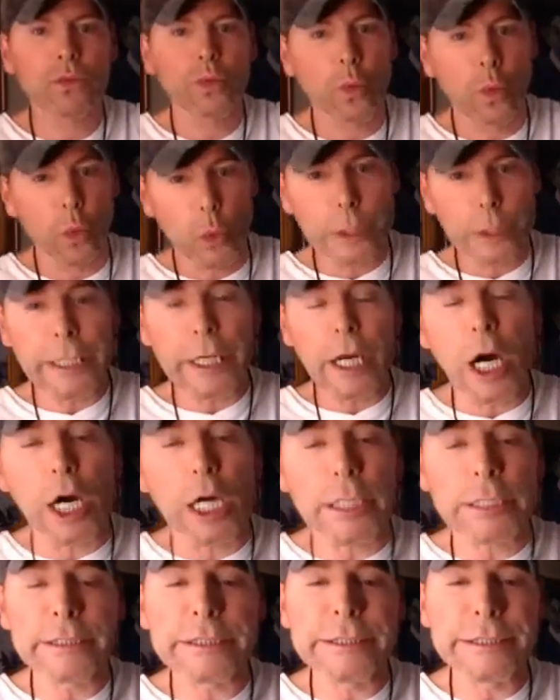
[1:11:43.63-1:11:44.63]
We are
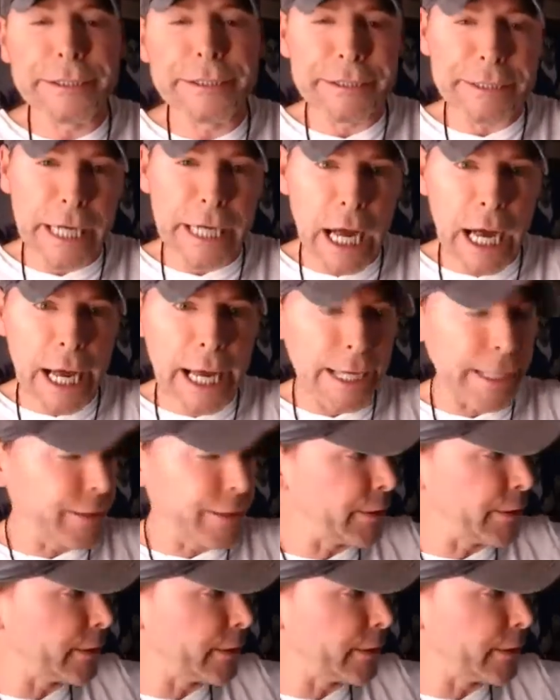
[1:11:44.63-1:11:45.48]
done.